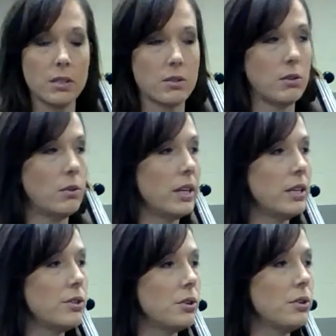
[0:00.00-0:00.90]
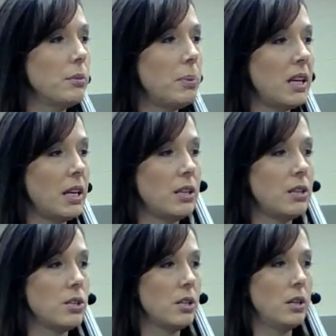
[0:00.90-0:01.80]
So go ahead and turn the
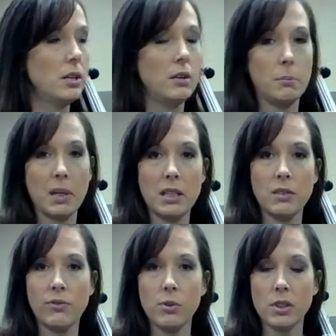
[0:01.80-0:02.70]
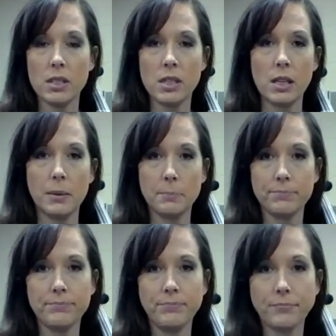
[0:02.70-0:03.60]
page
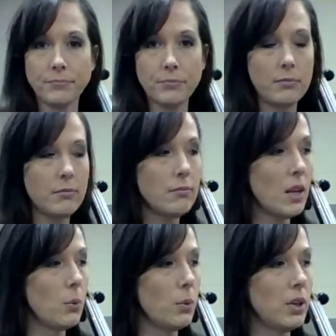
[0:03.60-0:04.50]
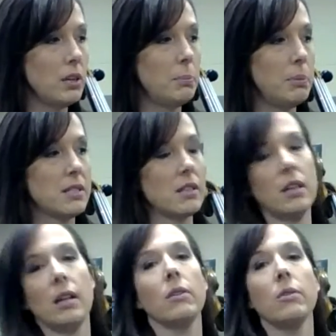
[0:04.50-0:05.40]
14. We're going to
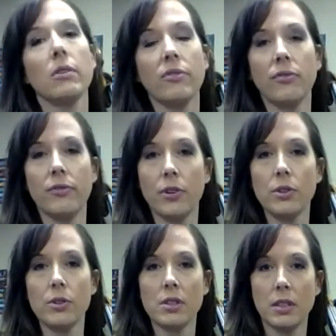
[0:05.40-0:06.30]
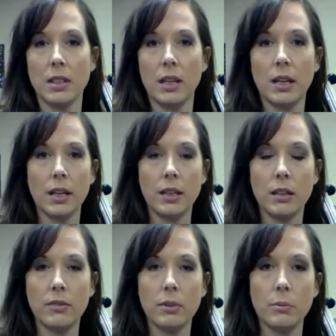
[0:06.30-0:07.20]
pizzicato the first line
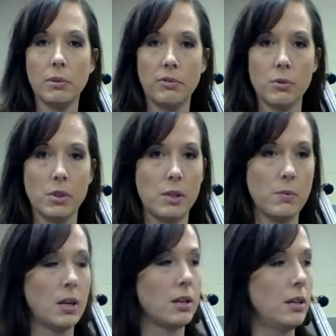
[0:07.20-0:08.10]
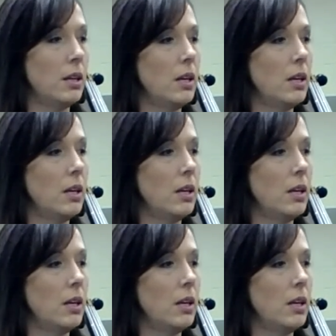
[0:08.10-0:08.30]
of number 41.